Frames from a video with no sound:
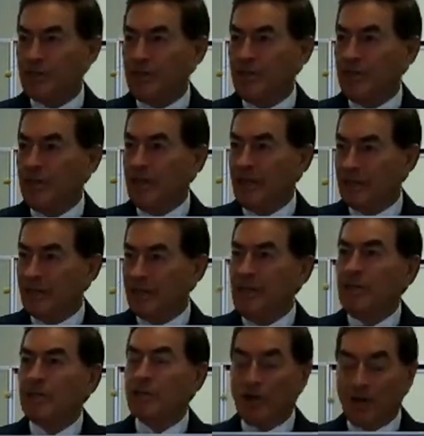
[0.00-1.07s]
And
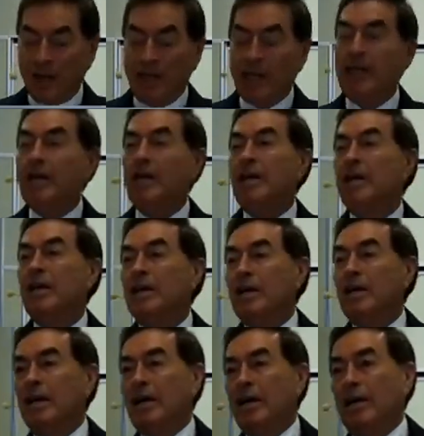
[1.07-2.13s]
so he
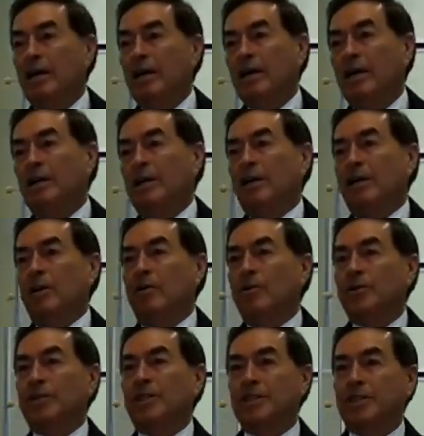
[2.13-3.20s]
uh,
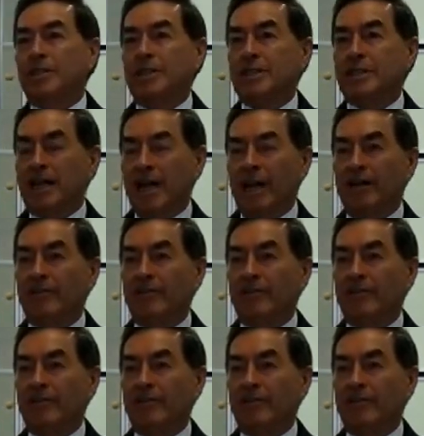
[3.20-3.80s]
loses his life.